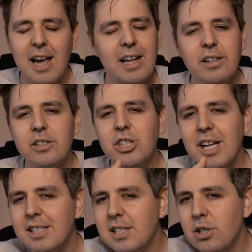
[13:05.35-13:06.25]
And
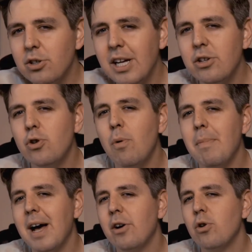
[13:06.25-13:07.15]
chances are that no
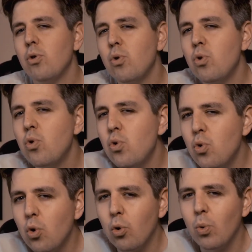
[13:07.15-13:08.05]
matter
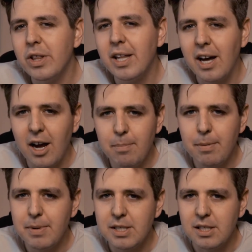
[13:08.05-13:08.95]
who or what type
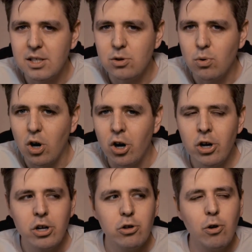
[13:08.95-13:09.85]
of business you are,
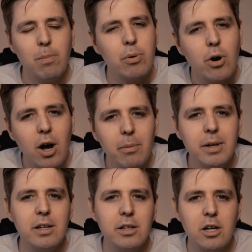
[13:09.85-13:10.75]
you're
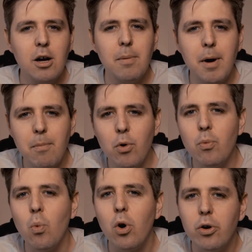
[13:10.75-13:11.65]
probably gonna come up
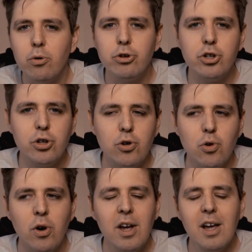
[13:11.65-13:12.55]
with one or two.